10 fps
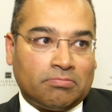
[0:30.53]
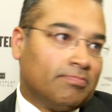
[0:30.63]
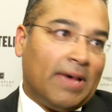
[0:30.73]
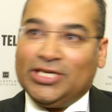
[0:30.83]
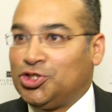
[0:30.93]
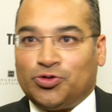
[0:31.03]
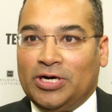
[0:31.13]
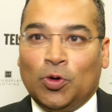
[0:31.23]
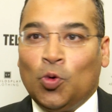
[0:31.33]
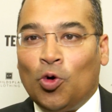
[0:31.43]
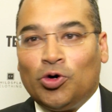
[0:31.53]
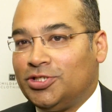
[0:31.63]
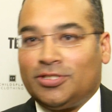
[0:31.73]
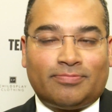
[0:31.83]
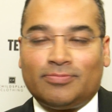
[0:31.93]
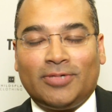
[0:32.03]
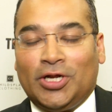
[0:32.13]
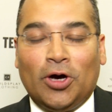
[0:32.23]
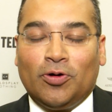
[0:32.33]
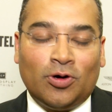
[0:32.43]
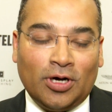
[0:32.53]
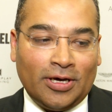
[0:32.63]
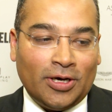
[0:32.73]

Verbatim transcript: mainstream awards, you know,